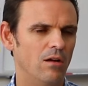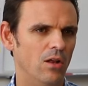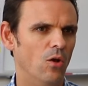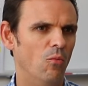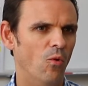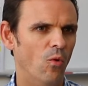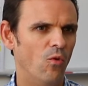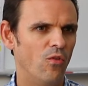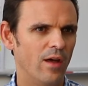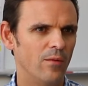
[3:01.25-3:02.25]
a lot
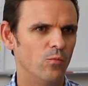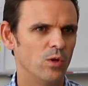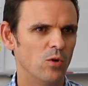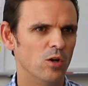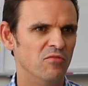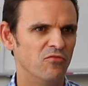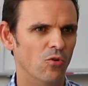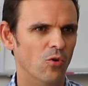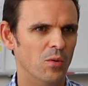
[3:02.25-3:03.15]
more than we were before.